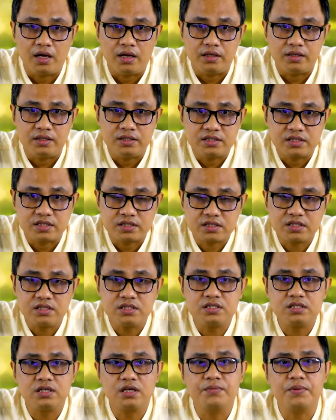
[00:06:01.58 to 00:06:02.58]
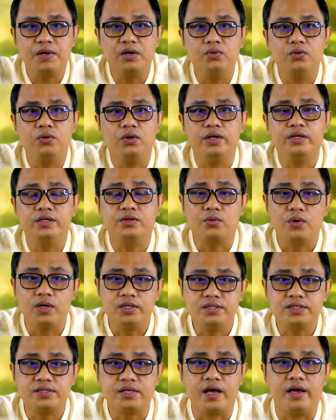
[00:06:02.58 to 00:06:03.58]
this extrinsic value on the
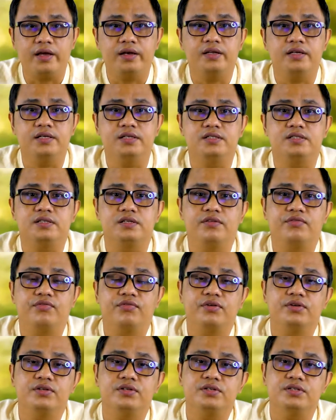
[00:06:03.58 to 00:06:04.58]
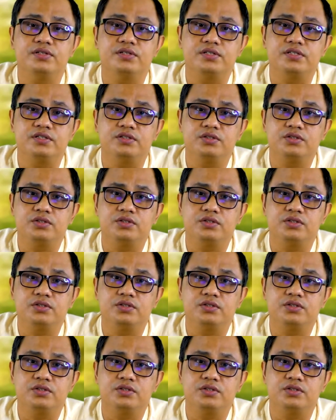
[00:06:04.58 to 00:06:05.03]
one side is refers to